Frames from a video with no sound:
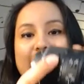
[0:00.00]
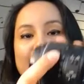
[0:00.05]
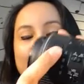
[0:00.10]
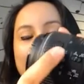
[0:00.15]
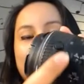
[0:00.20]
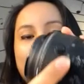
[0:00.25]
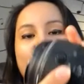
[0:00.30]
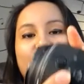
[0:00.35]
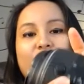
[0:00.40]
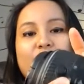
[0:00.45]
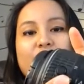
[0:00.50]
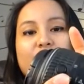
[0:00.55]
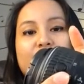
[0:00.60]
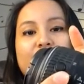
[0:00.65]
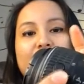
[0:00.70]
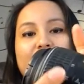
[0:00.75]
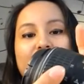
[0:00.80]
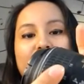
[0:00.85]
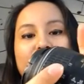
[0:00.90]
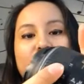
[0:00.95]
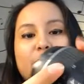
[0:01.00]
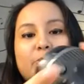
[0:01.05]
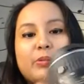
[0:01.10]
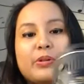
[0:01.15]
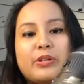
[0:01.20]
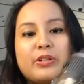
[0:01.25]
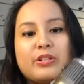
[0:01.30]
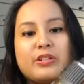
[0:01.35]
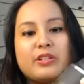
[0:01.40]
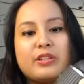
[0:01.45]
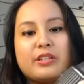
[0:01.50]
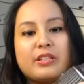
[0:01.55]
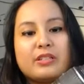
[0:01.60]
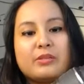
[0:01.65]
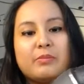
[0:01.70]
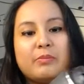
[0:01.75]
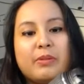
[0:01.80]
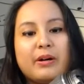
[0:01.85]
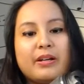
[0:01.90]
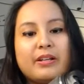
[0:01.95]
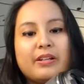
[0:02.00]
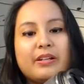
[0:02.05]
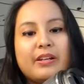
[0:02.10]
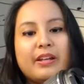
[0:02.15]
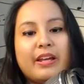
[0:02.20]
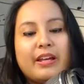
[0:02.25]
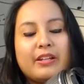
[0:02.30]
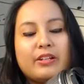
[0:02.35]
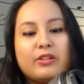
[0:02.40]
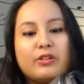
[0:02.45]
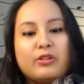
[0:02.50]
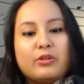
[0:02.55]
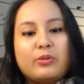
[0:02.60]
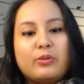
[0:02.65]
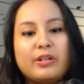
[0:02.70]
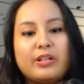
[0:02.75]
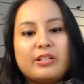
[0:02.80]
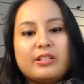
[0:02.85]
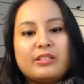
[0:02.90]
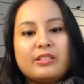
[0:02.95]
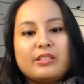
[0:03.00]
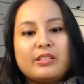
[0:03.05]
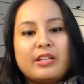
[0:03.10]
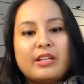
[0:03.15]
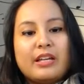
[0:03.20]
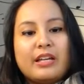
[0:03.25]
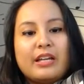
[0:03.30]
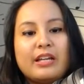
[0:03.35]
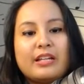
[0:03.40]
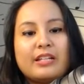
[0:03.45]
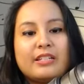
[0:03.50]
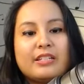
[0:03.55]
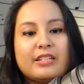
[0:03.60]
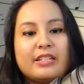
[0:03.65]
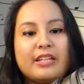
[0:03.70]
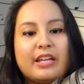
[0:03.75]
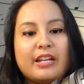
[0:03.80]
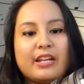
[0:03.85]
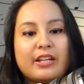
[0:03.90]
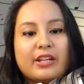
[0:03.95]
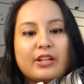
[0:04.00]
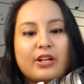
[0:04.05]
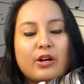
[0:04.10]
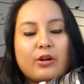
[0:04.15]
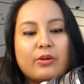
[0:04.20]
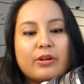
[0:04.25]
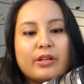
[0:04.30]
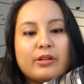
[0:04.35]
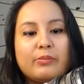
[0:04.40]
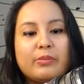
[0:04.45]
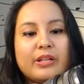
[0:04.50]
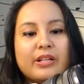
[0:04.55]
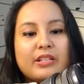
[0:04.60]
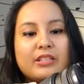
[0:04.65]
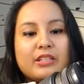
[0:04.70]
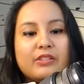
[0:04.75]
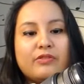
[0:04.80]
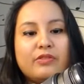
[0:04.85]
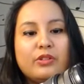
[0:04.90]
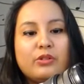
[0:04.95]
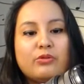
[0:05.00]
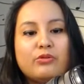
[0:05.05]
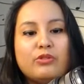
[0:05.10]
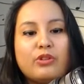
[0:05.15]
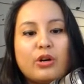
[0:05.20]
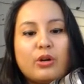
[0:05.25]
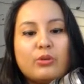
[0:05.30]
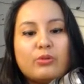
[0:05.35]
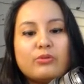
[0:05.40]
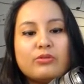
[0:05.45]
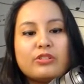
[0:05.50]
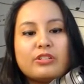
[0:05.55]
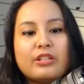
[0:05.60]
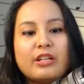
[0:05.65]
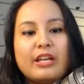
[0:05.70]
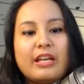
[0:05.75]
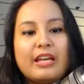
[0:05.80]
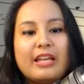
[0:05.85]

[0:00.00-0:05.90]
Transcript: So you actually have to push this button and twist to get it going because if you don't,